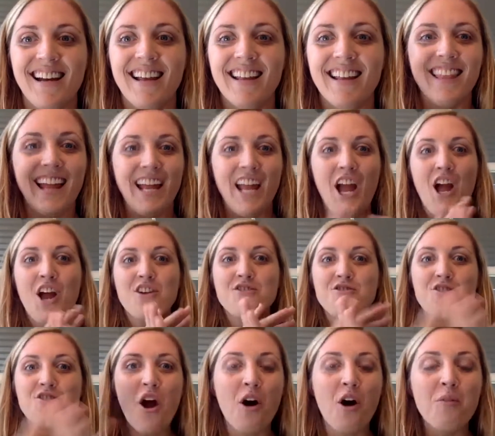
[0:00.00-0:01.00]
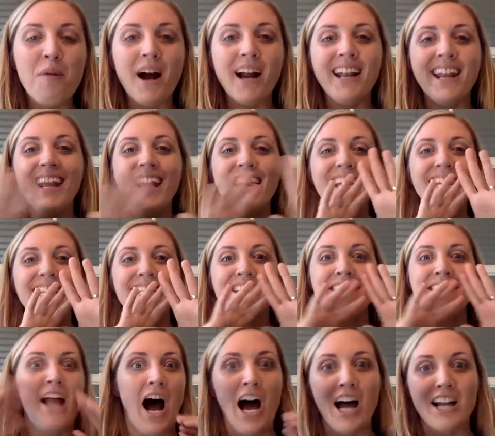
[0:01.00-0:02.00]
Like, nobody is
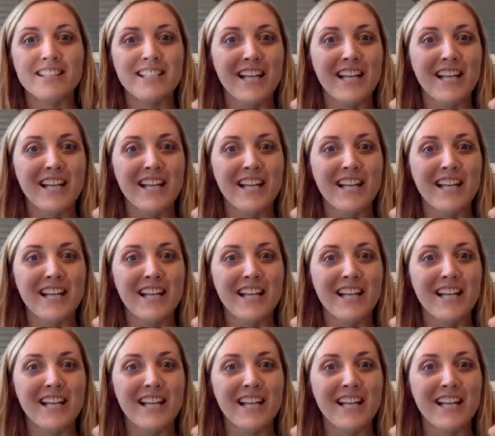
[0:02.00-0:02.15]
not